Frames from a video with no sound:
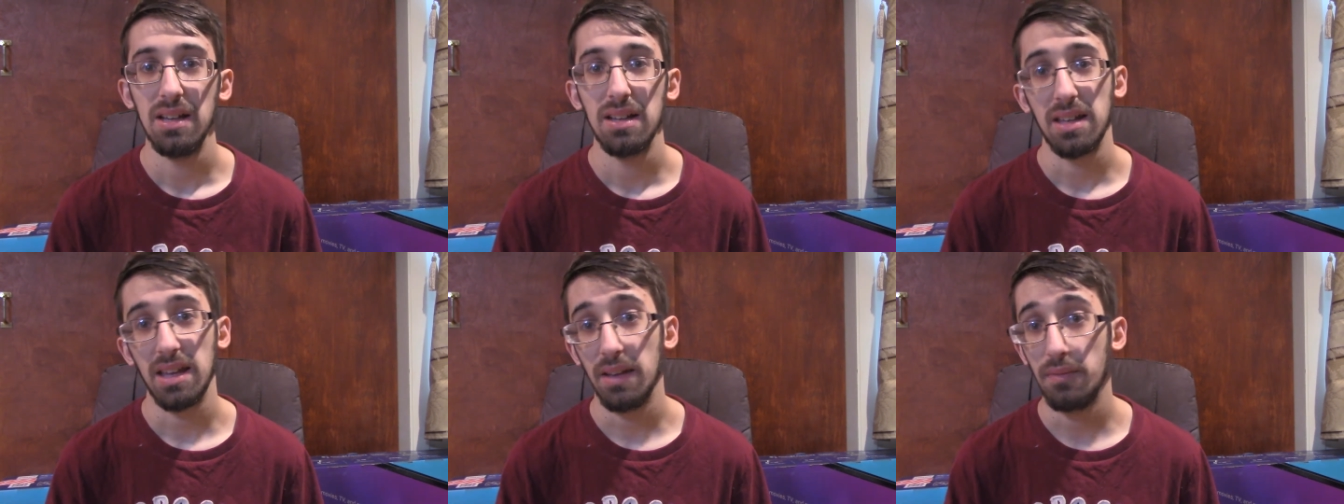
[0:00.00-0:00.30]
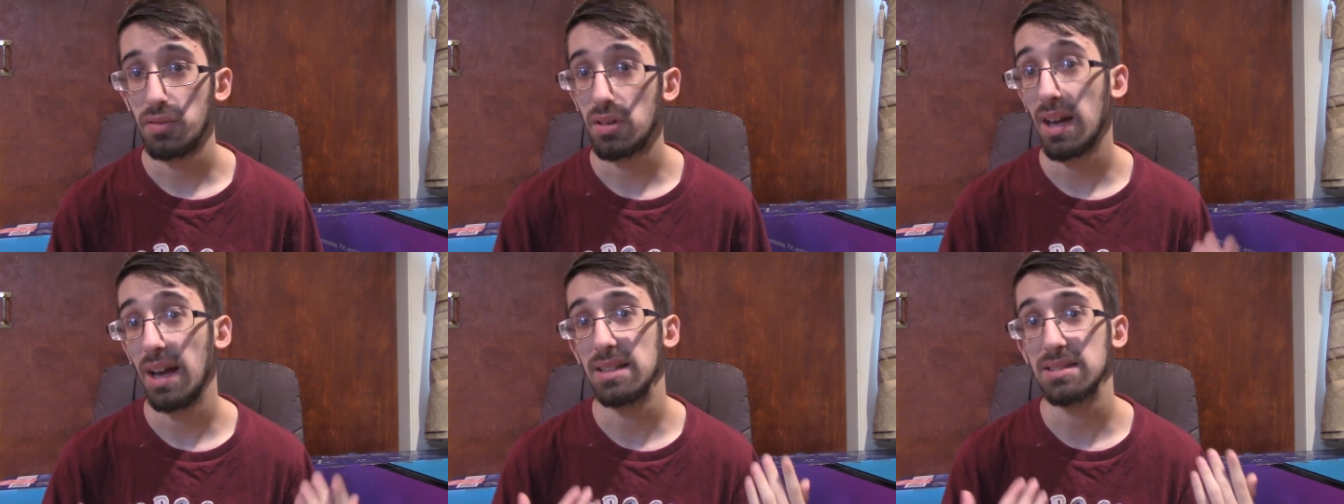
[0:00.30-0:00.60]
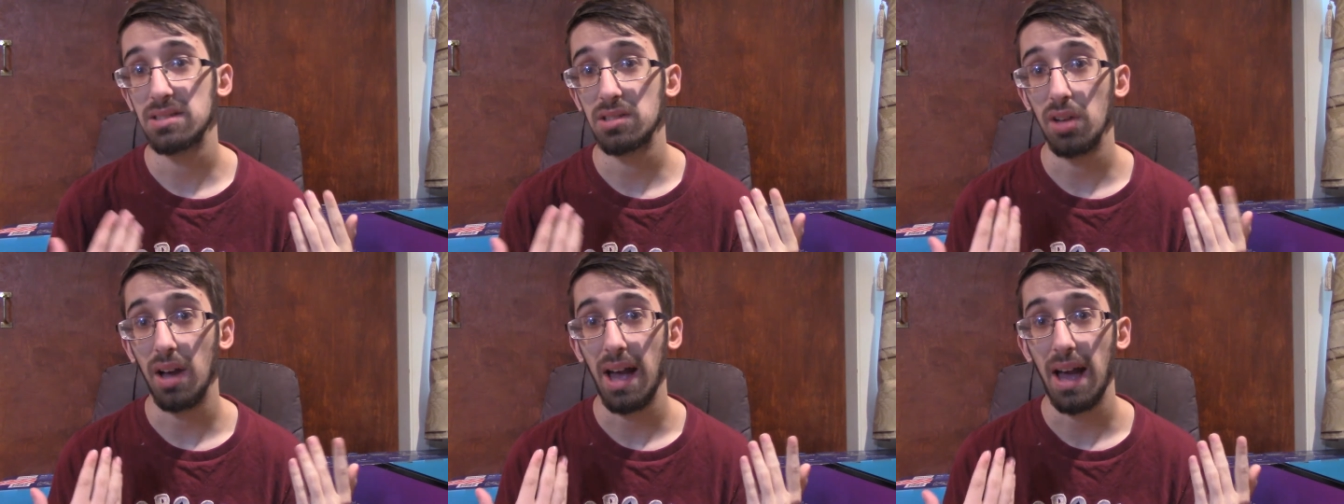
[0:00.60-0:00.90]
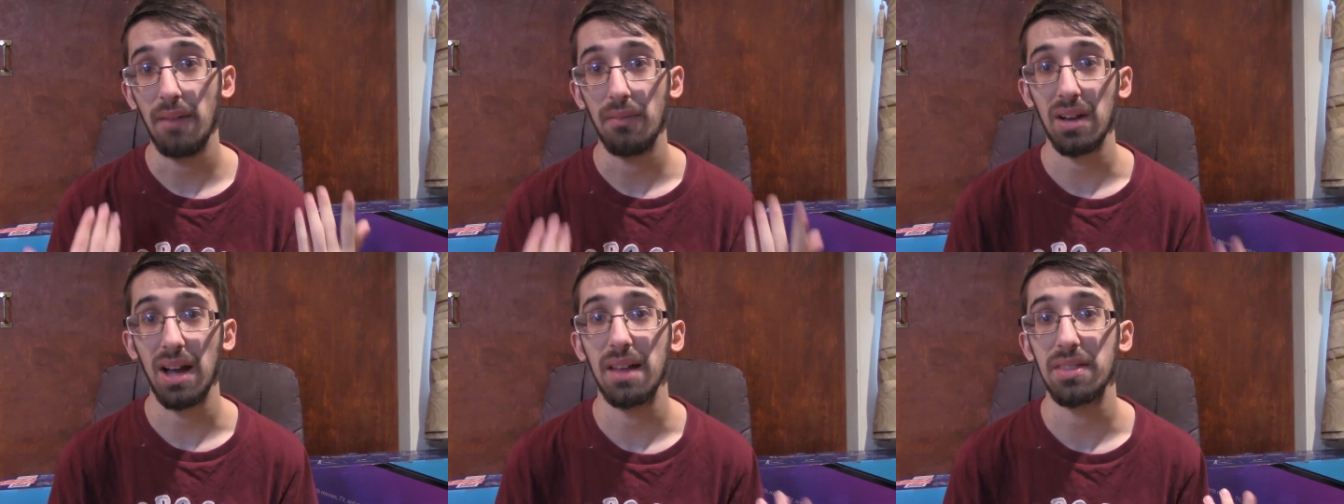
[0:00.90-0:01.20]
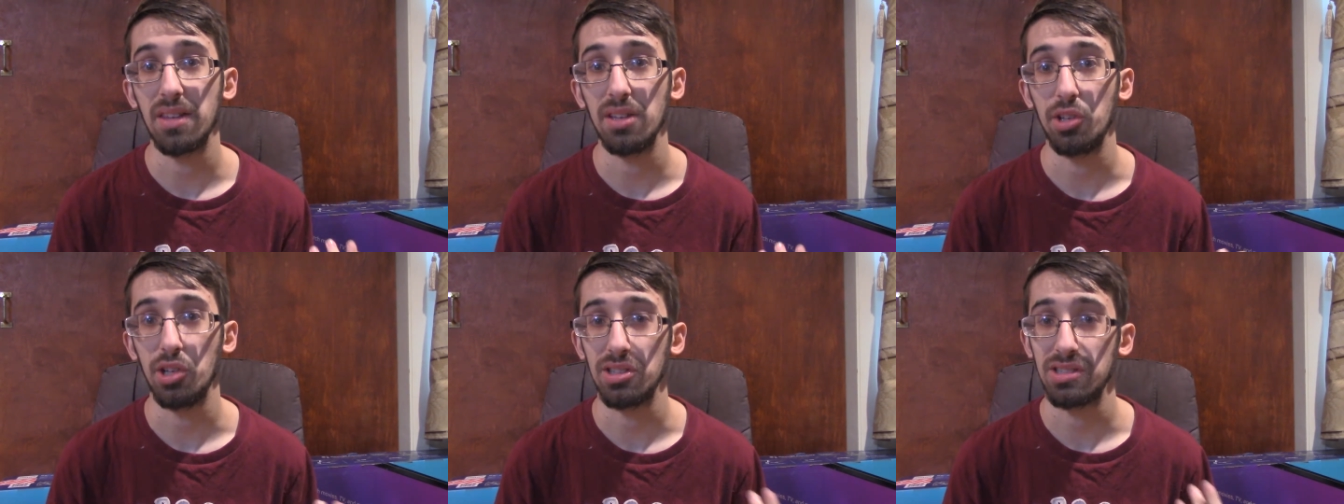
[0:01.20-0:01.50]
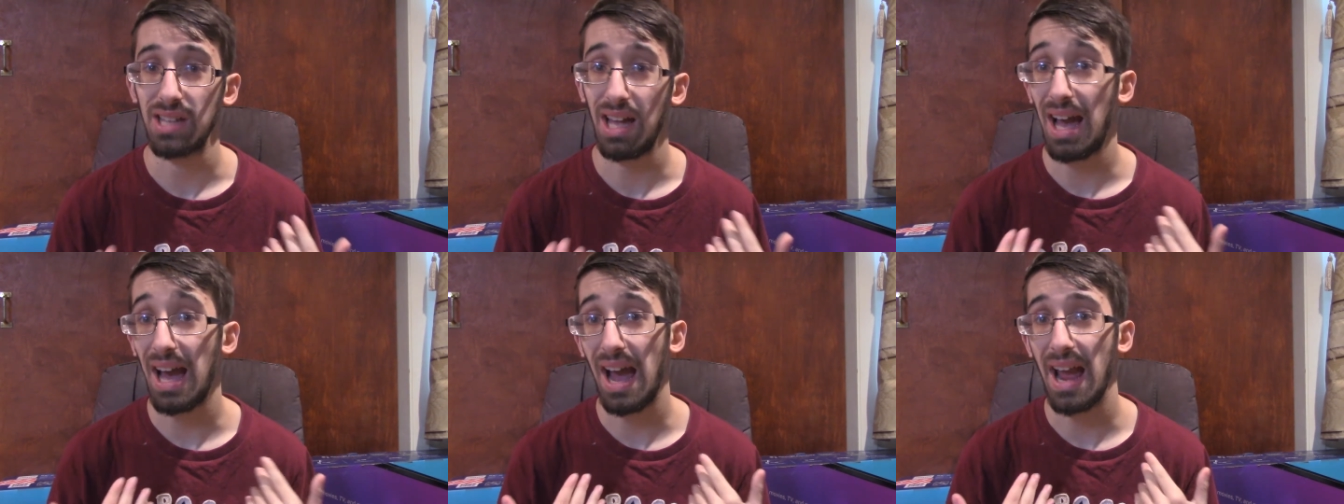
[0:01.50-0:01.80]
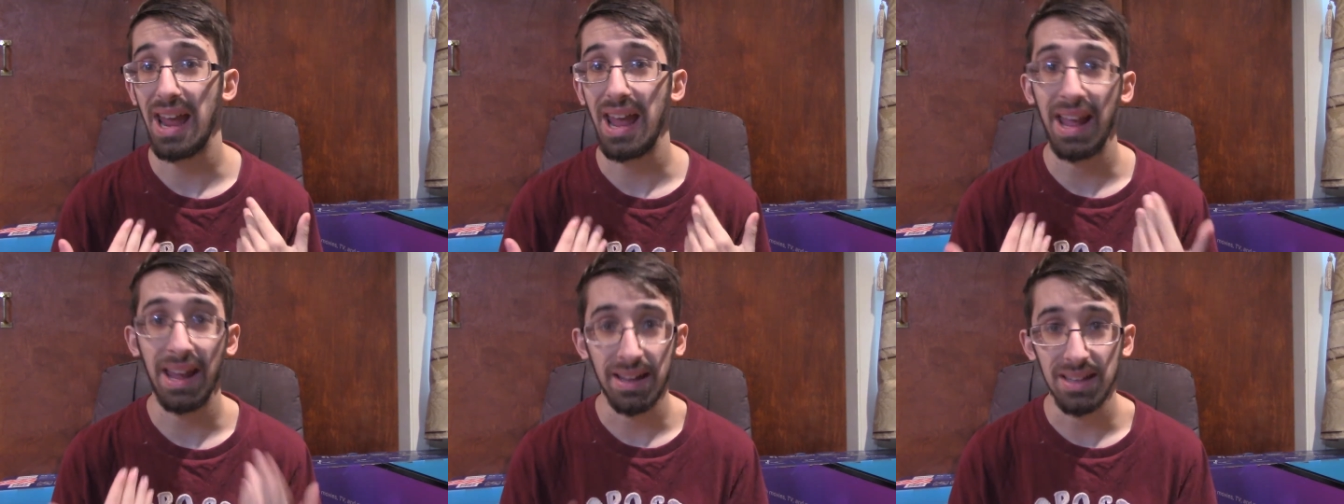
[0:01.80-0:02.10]
If you guys haven't got the gist, I
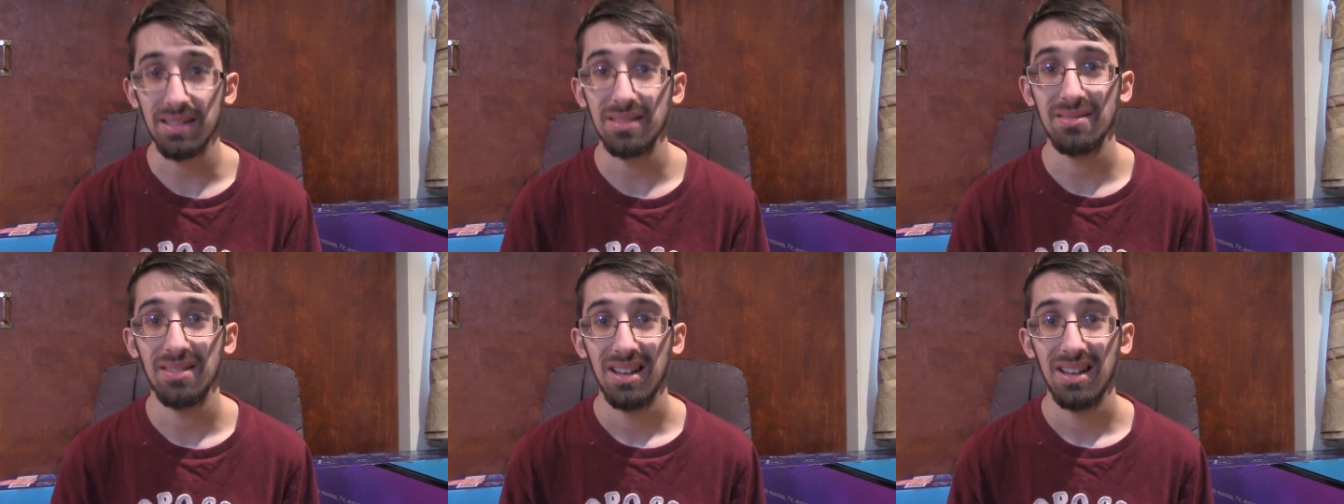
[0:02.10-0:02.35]
hate